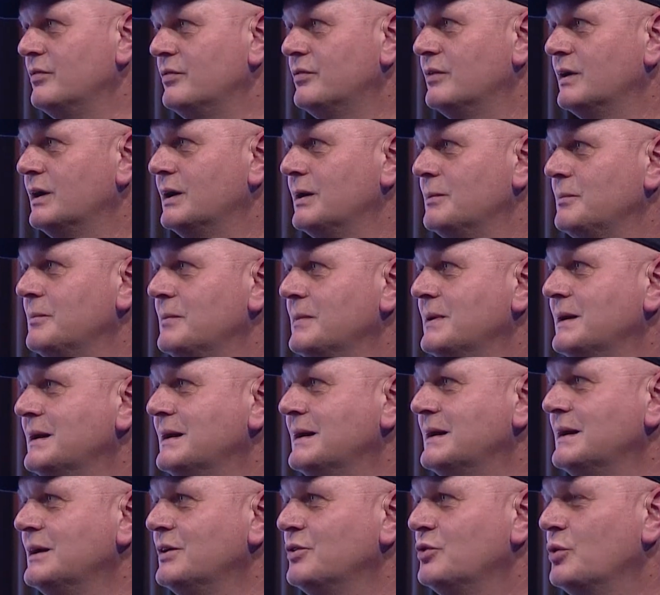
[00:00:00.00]
Okay.
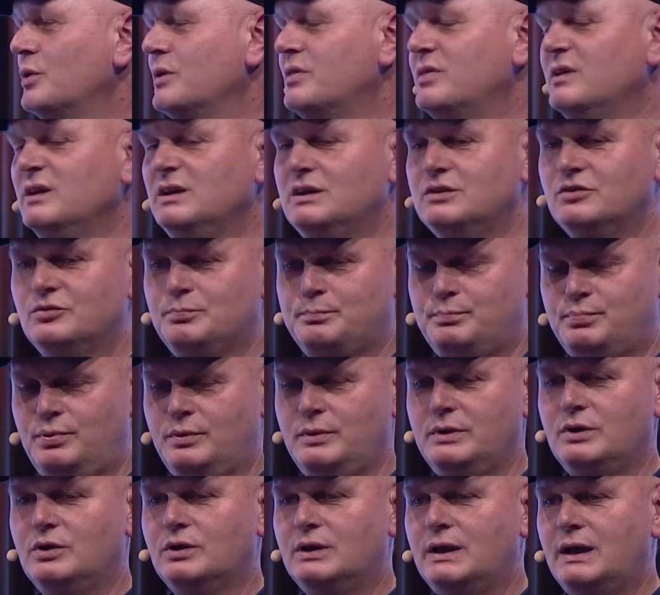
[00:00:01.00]
So I think it's
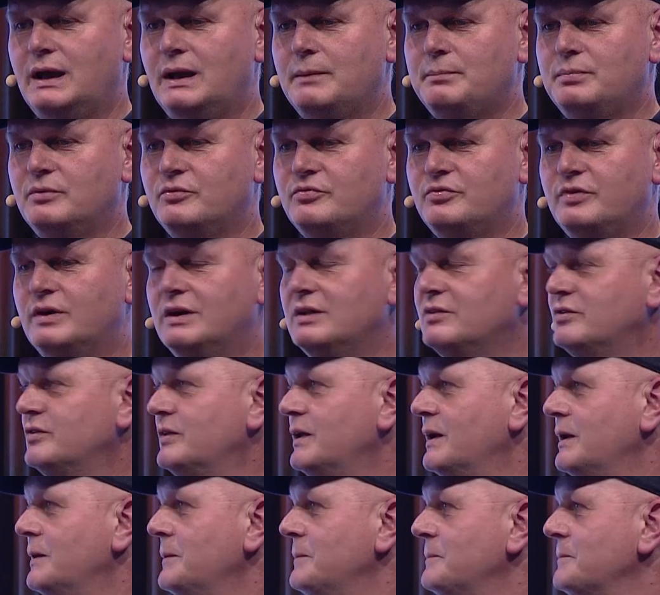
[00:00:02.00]
pretty going to happen
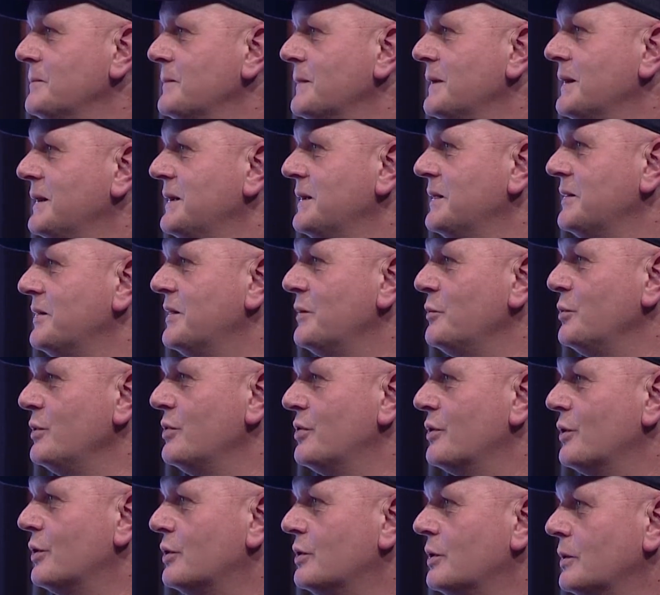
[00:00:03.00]
faster than we
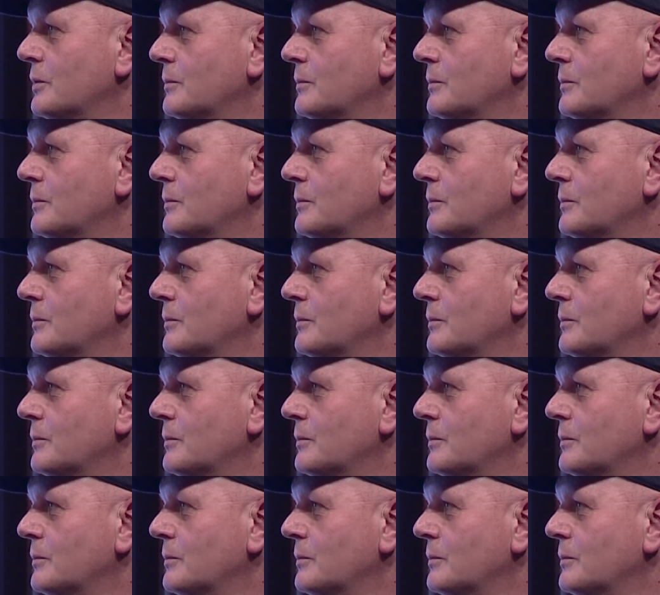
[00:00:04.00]
thought.